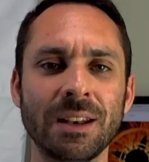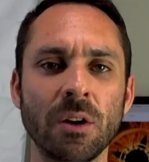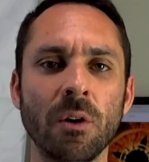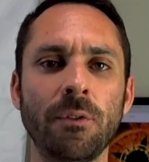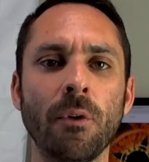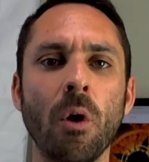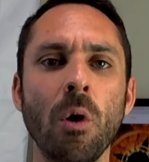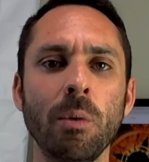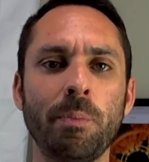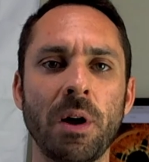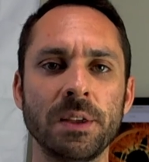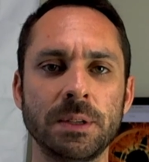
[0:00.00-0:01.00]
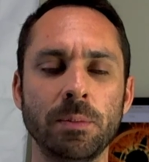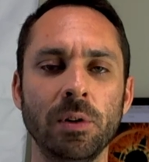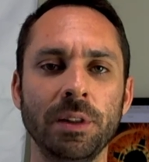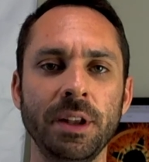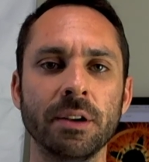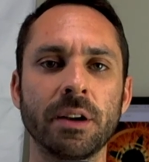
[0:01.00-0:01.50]
of all possible
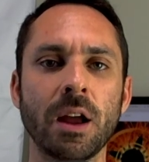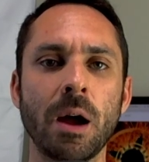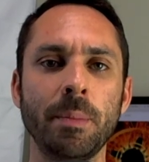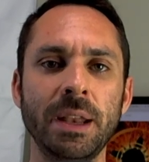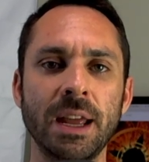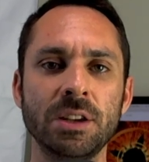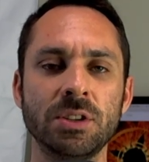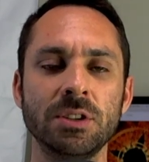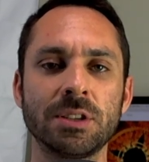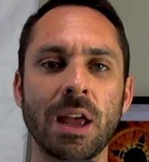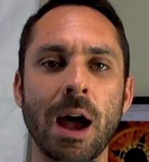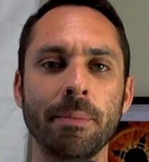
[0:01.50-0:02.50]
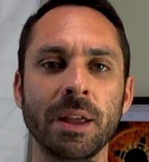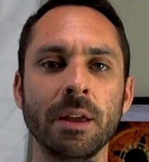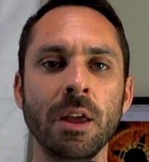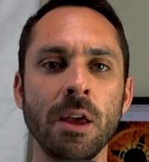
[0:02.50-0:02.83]
linear combinations coming